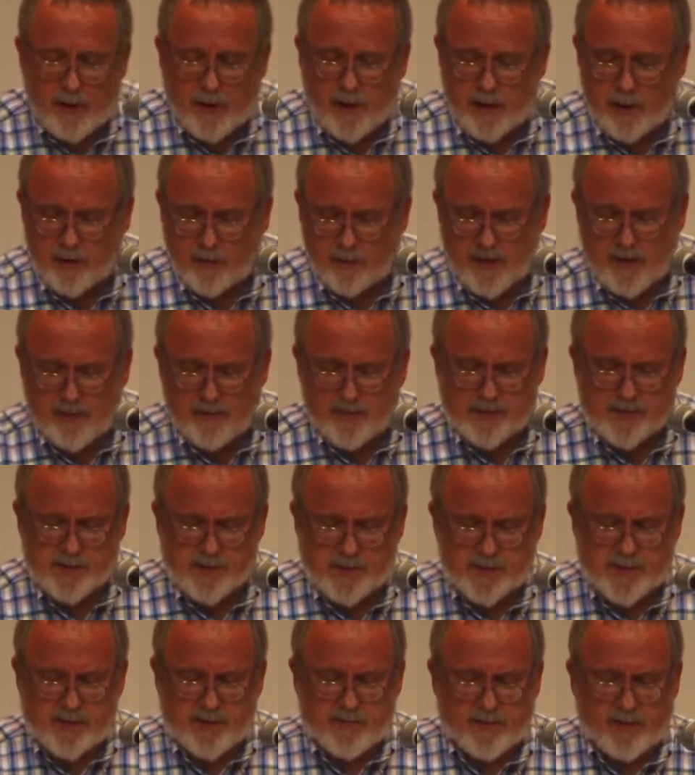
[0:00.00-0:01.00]
And GRAMA
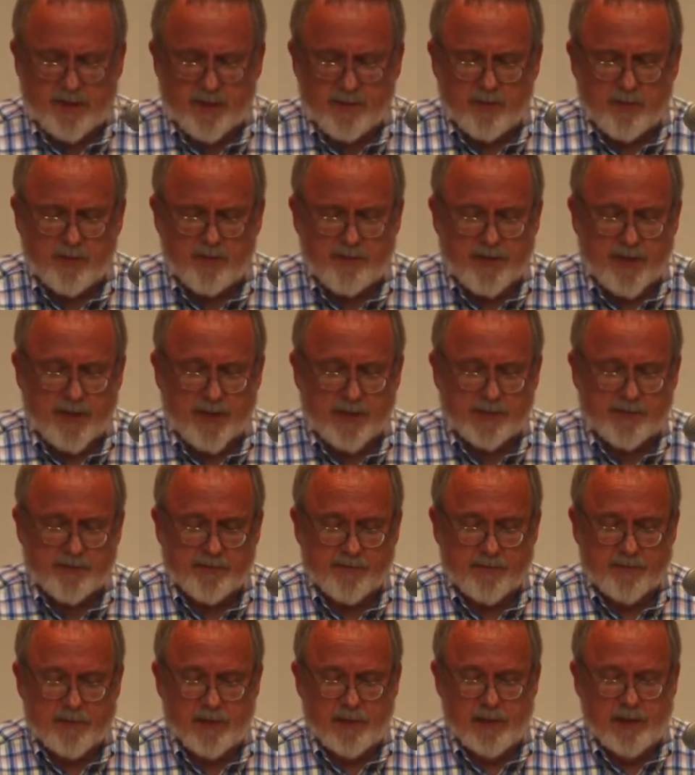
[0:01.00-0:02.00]
specifically provides
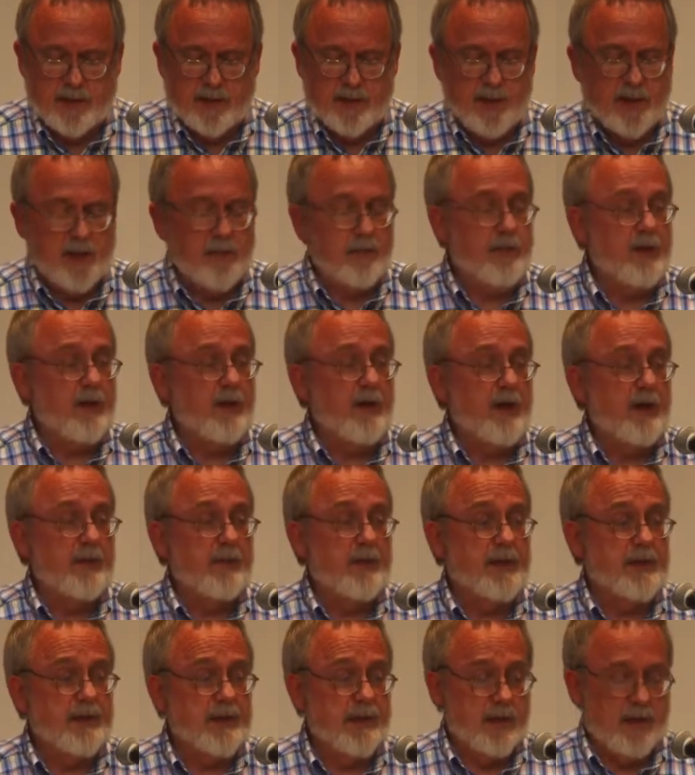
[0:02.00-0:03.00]
for
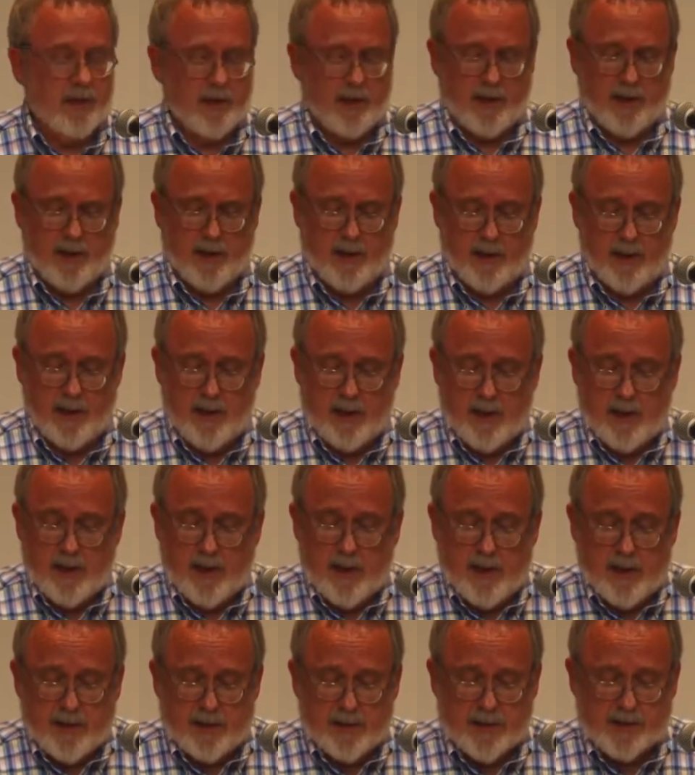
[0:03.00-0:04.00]
employment
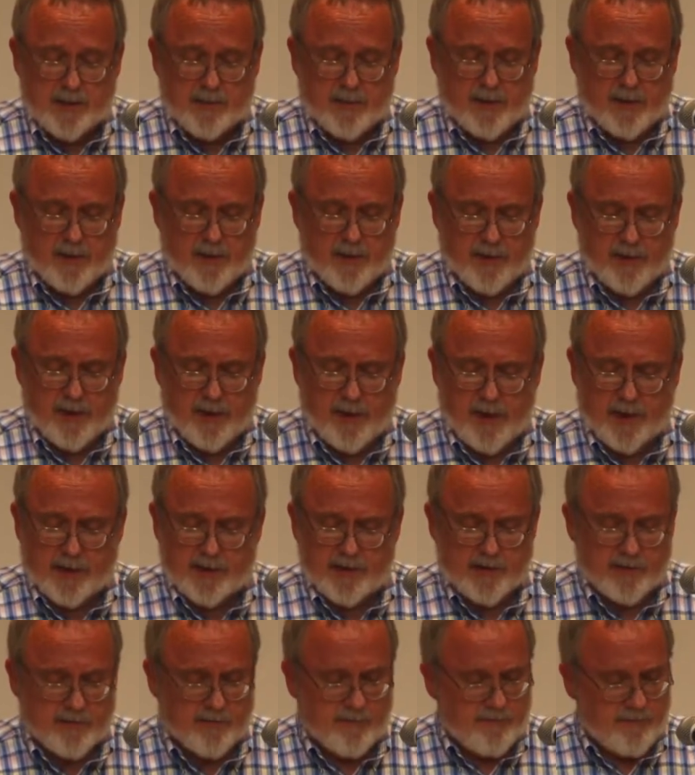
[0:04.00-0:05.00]
disciplinary
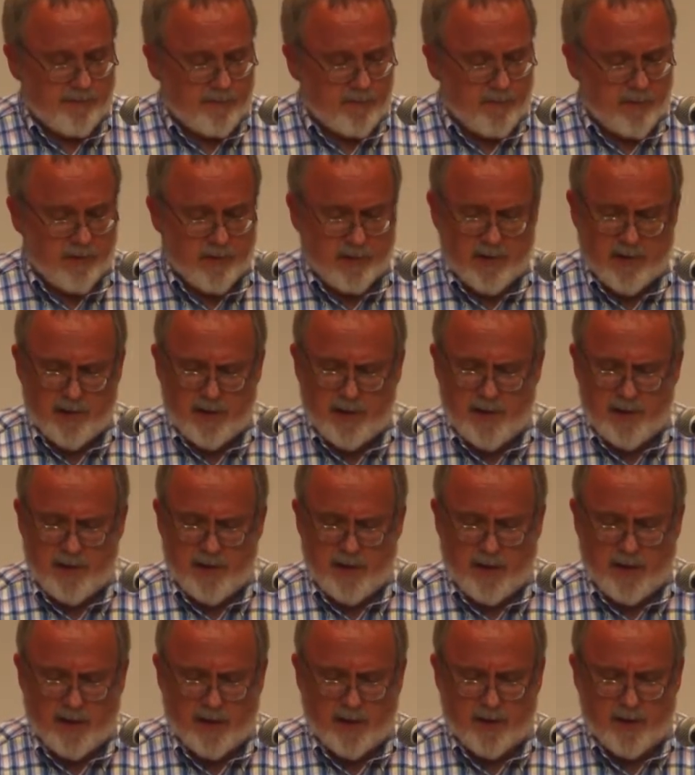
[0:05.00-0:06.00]
action for
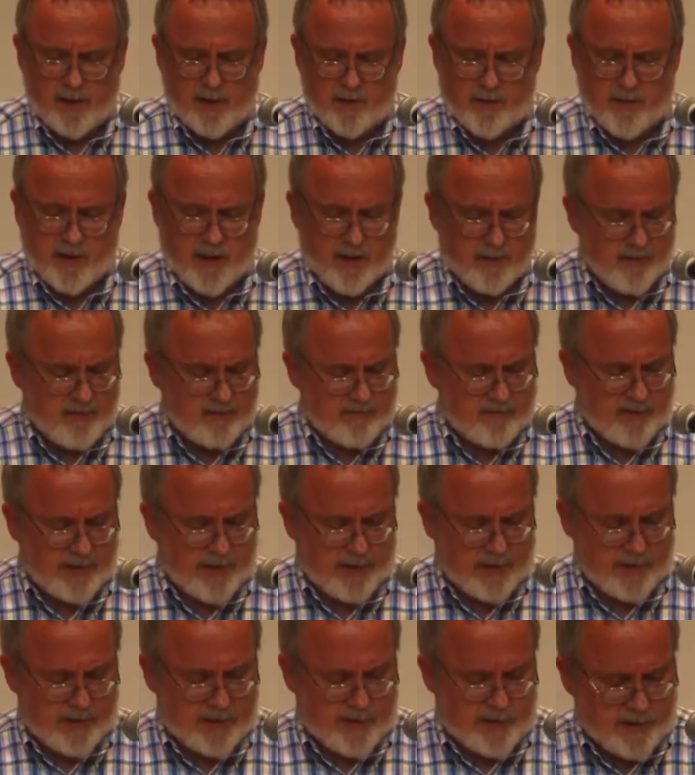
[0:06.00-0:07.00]
GRAMA
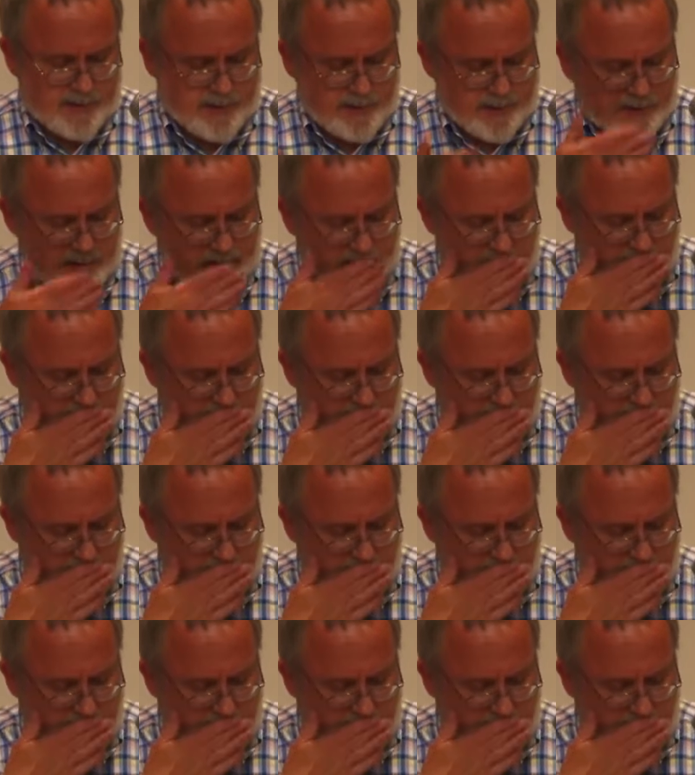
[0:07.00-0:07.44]
violations.